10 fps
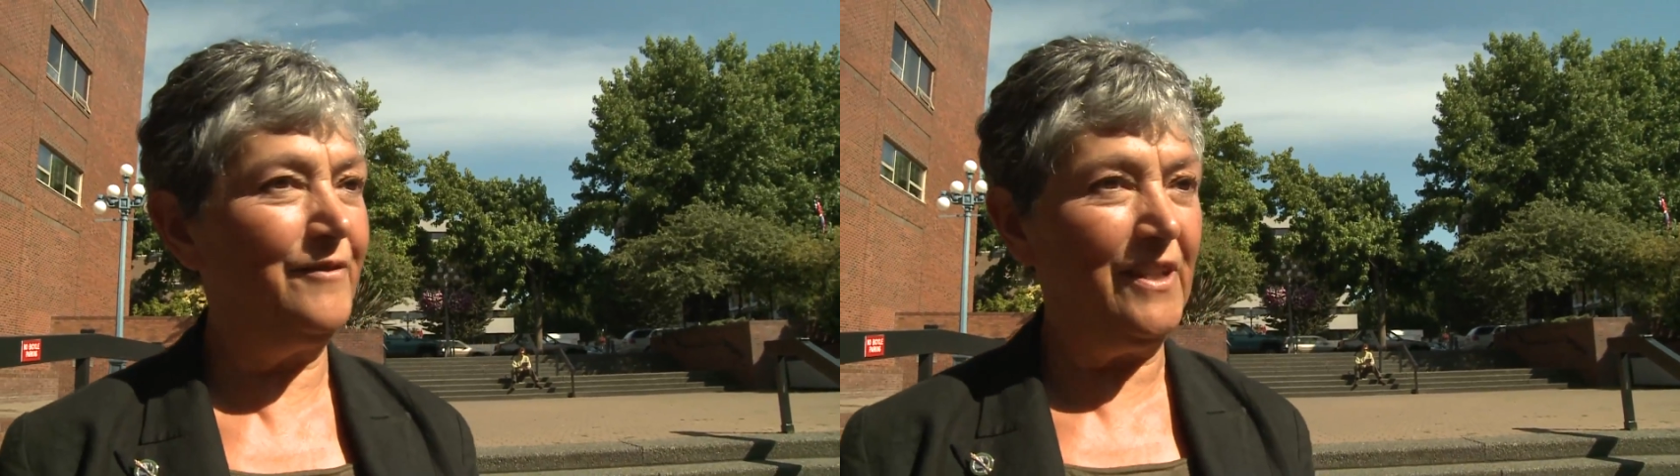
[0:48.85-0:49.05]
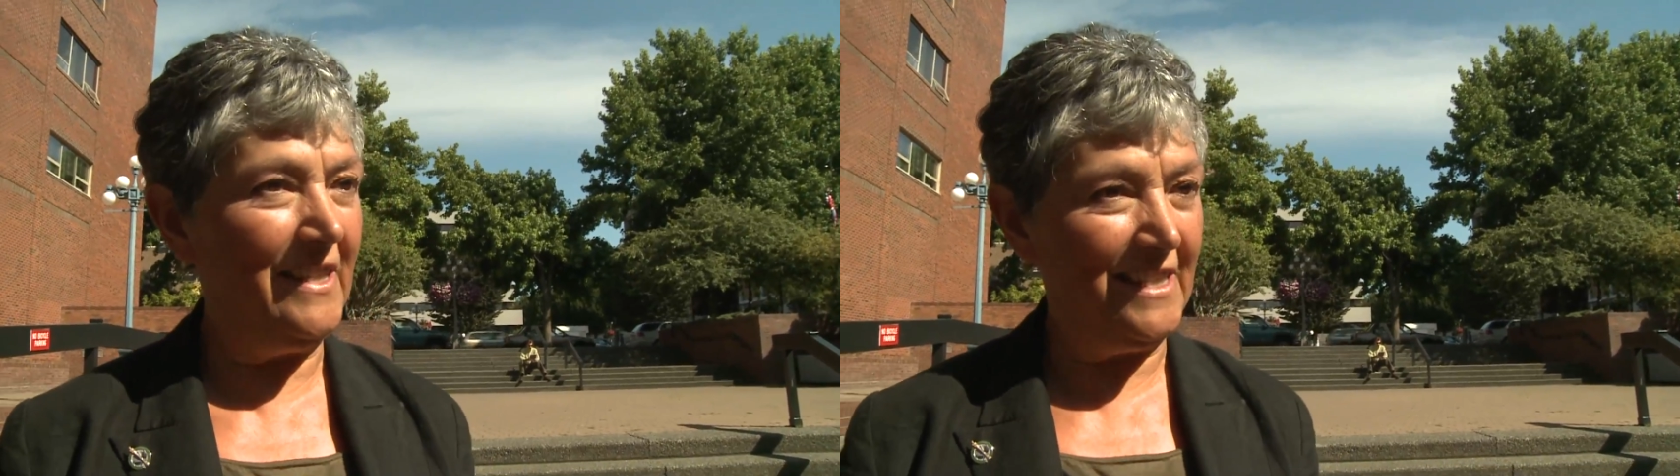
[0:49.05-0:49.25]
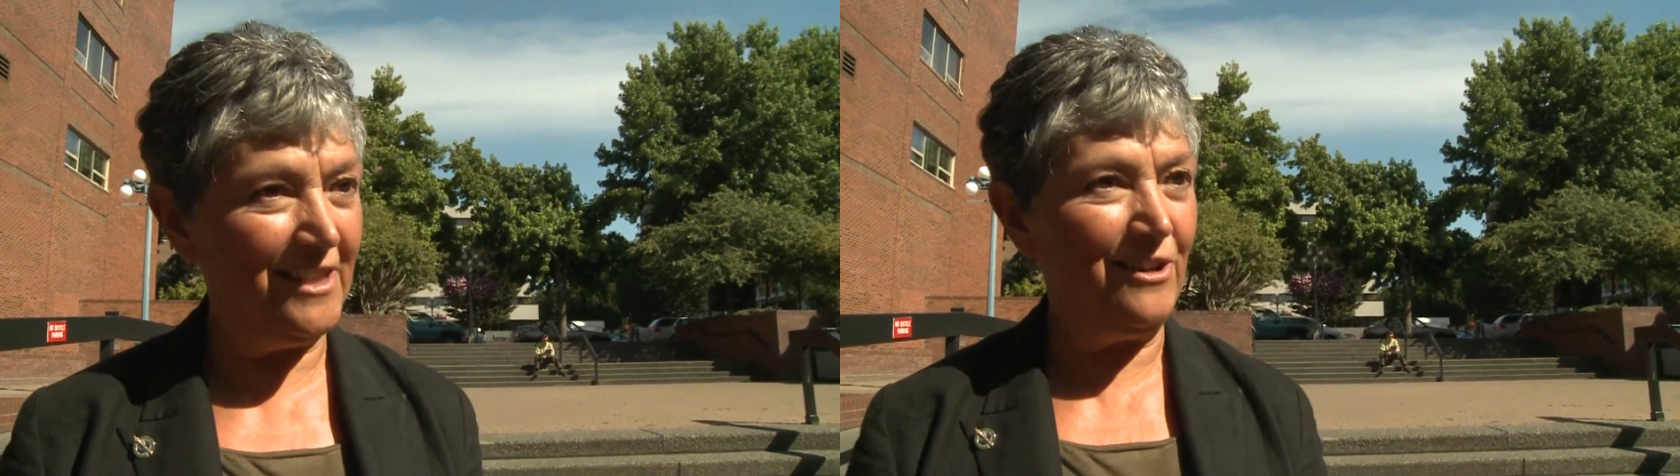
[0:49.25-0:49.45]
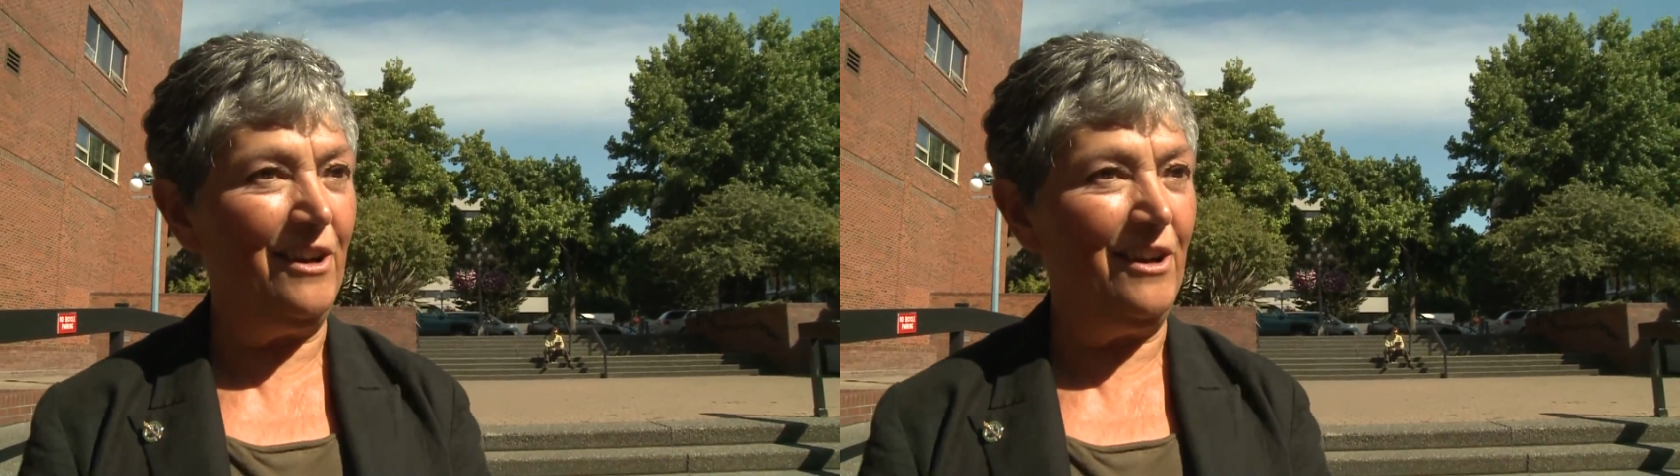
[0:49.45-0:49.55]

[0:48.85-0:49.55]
to this